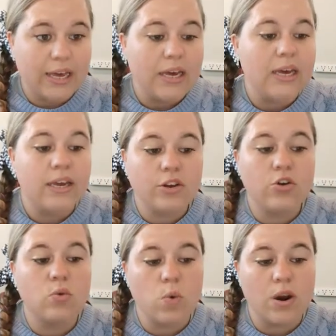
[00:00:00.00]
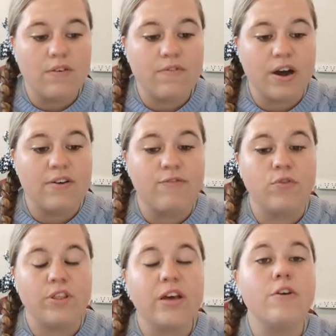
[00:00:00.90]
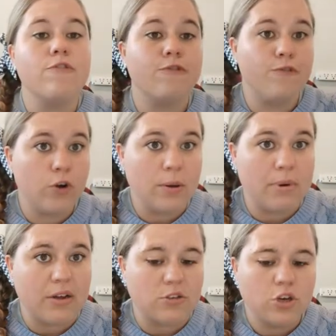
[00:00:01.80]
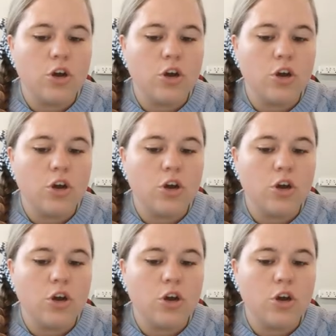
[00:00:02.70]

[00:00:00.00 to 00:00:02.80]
he didn't qualify for the full amount.